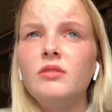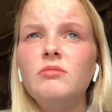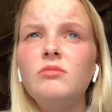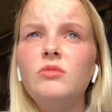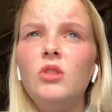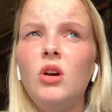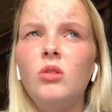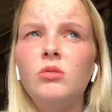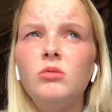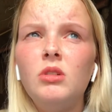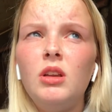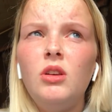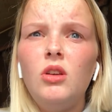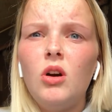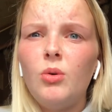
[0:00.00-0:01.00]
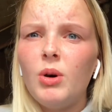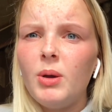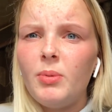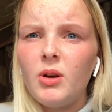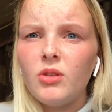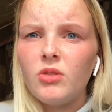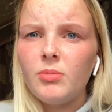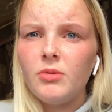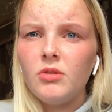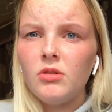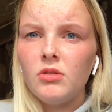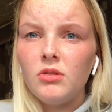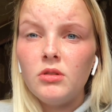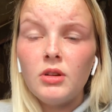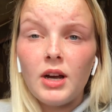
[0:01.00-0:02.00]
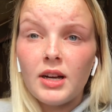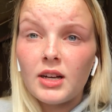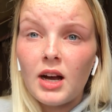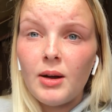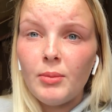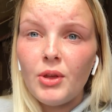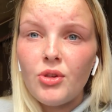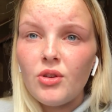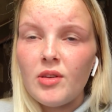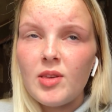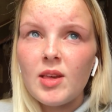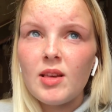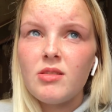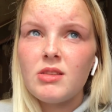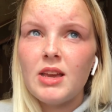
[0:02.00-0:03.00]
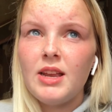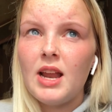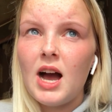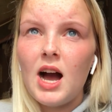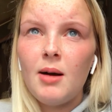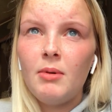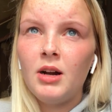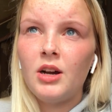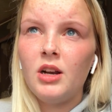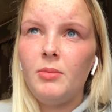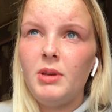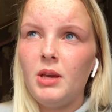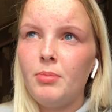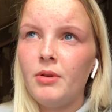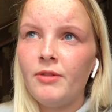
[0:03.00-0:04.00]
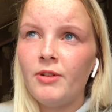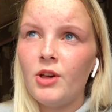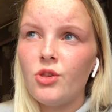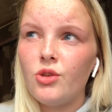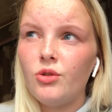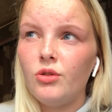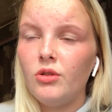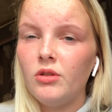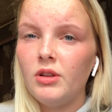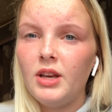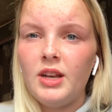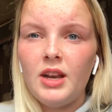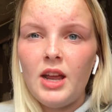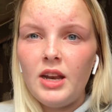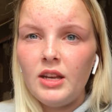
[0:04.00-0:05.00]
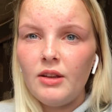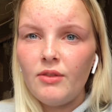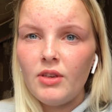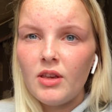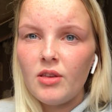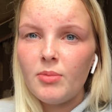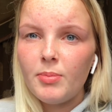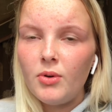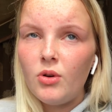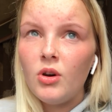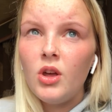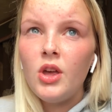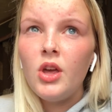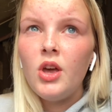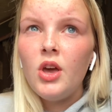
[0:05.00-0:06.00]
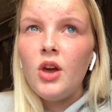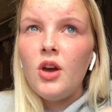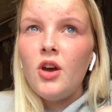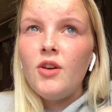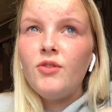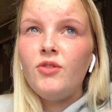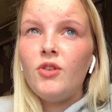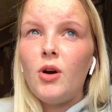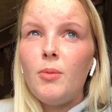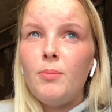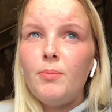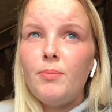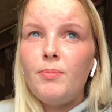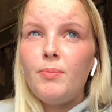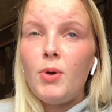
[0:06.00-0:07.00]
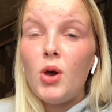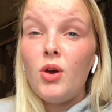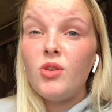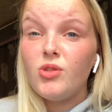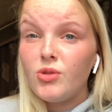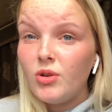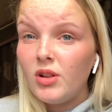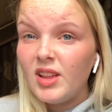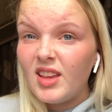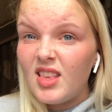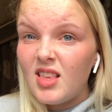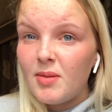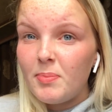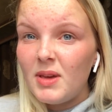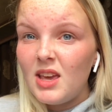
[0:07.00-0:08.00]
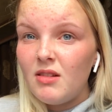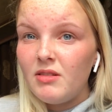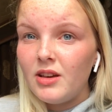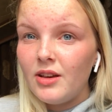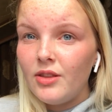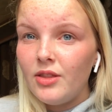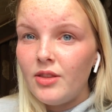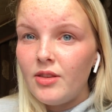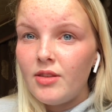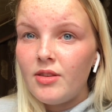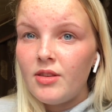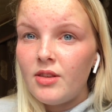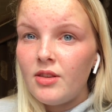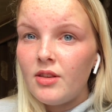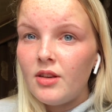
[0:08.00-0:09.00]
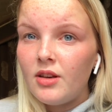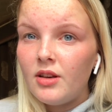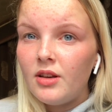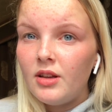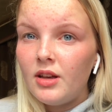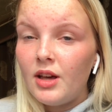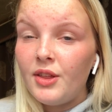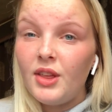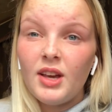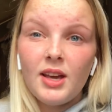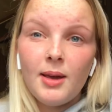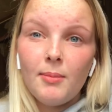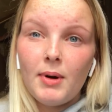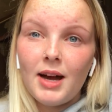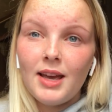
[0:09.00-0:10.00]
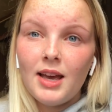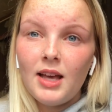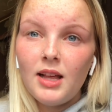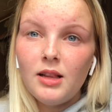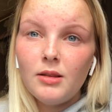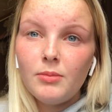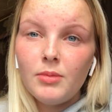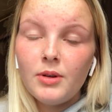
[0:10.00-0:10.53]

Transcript: No, in no way possible. I'm literally 16. Am I gonna be a professional in any of this? But from personal experience, I think it might help.